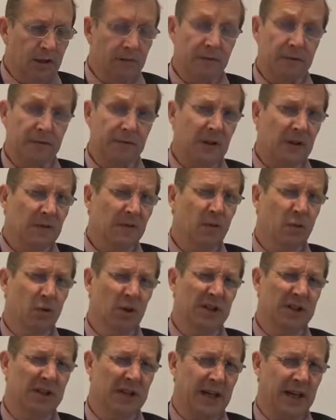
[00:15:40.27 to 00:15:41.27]

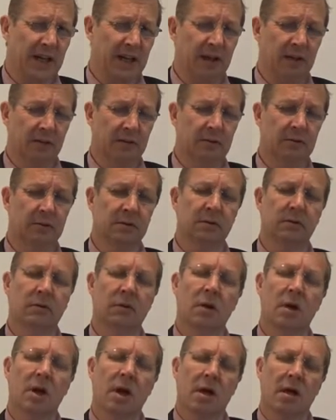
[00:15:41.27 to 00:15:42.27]
54D,
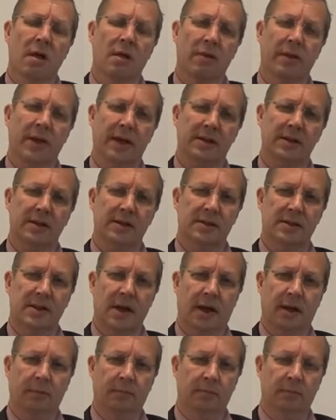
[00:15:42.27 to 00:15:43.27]
that
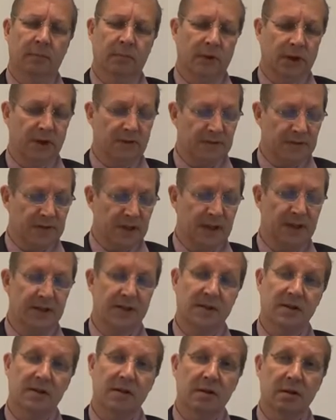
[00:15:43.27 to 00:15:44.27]
gives
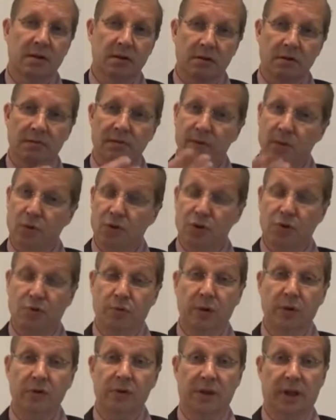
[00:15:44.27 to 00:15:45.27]
us Fusion
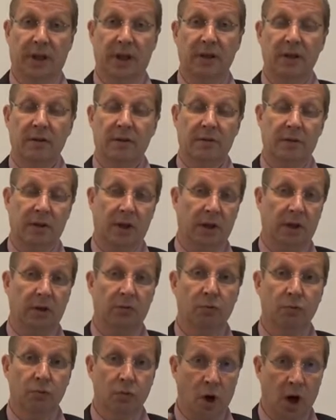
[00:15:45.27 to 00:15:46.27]
Realty the
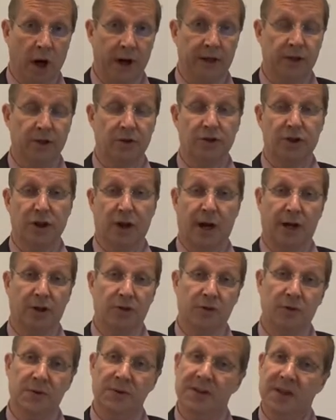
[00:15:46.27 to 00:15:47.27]
right to
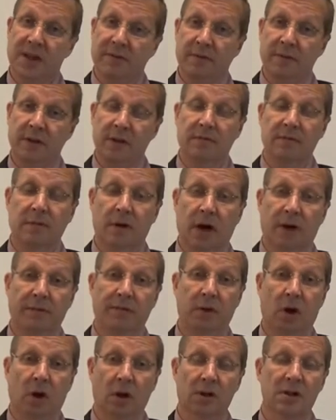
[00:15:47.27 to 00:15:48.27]
charge you
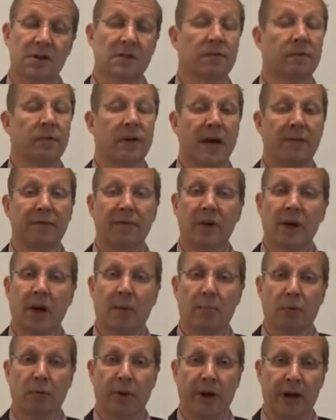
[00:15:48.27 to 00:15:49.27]
$75 if we have to
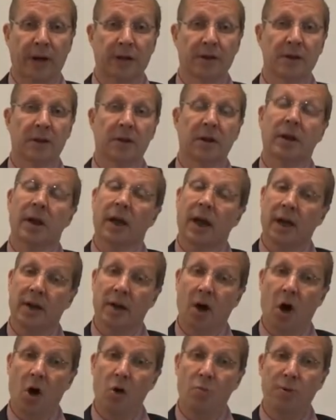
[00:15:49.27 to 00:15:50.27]
come around and
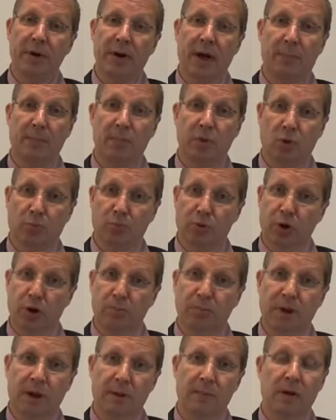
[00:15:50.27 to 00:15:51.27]
open up your
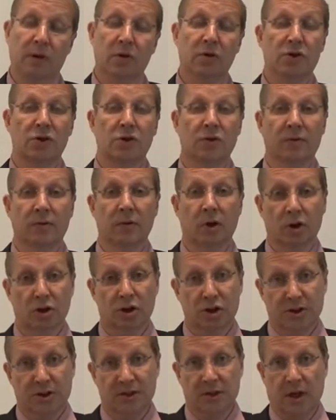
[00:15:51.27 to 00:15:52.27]
property because you've
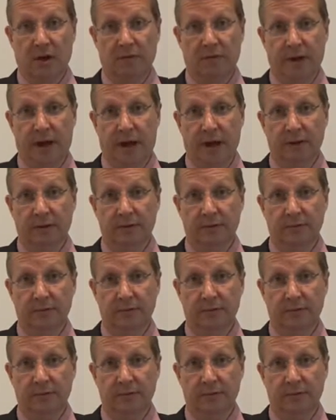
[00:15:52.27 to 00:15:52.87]
locked yourself out.